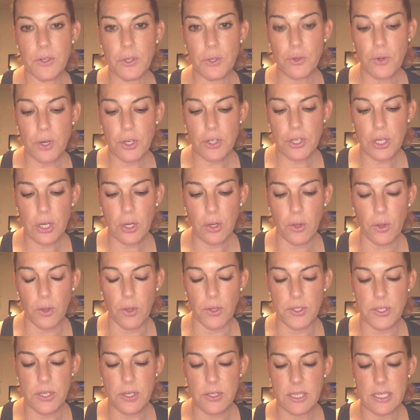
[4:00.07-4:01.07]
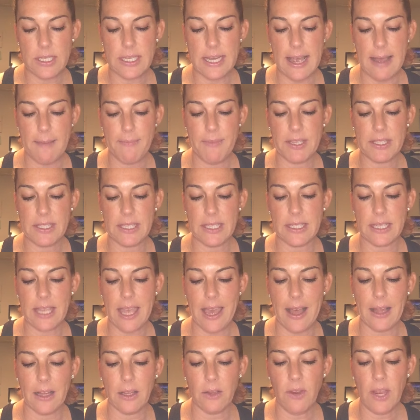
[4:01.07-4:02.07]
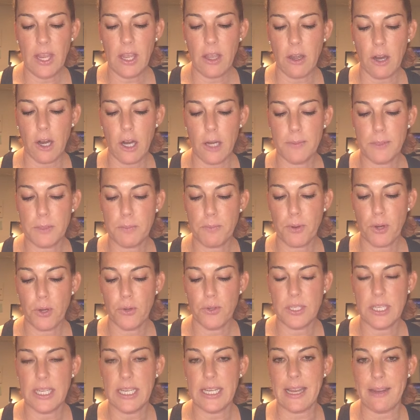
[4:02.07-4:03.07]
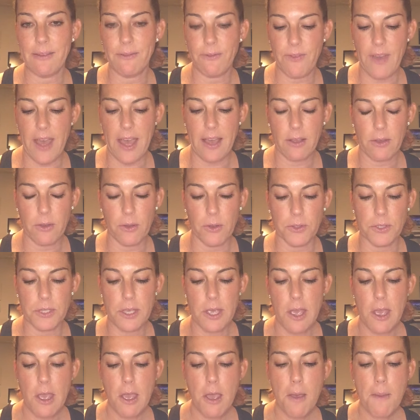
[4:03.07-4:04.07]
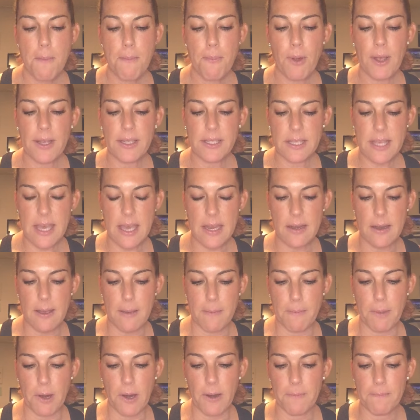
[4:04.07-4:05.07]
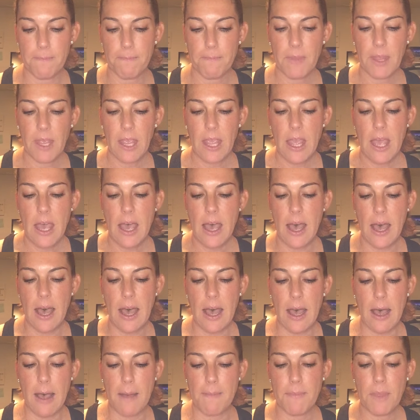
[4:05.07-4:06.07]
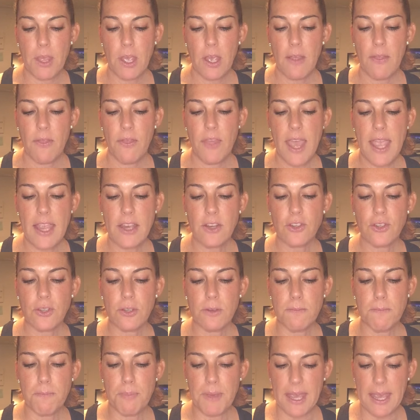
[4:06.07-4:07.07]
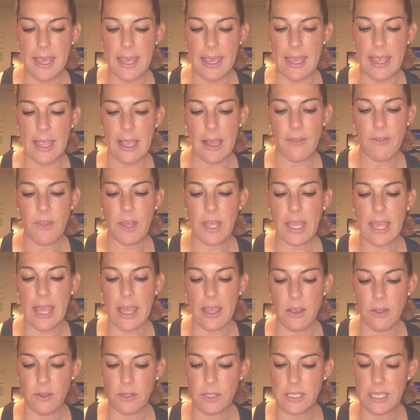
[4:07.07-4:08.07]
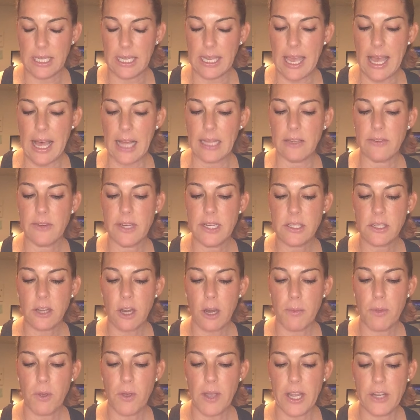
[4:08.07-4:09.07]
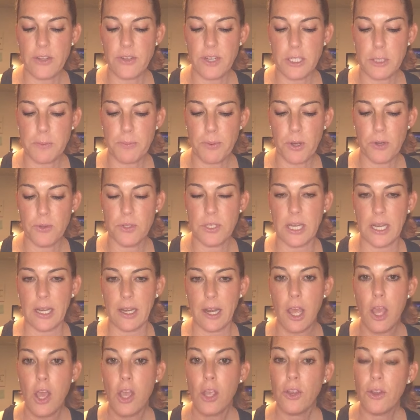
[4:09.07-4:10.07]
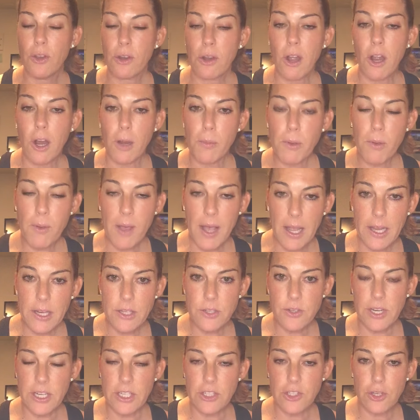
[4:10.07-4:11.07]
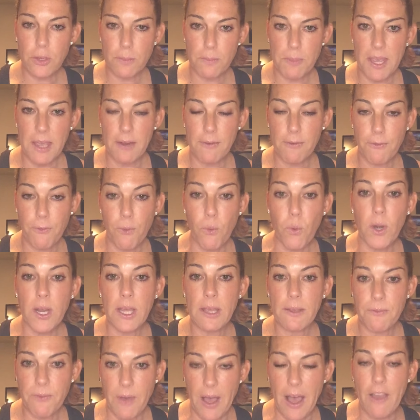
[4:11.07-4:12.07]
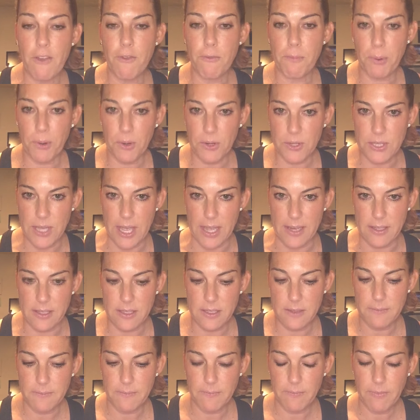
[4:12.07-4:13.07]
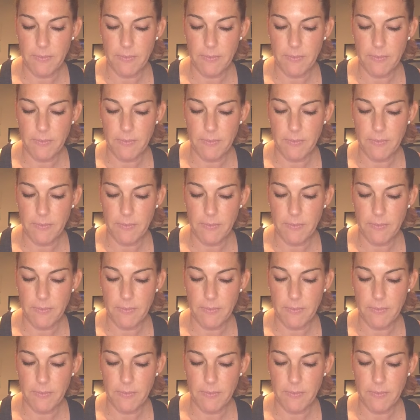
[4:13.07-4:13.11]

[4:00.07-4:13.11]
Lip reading: to nutrition goals, there's a tab that says calorie, carbs, protein, and fat goals. Press that number. They should be, you'll see calories, carbohydrates, protein. Your carbohydrates should be at 45%.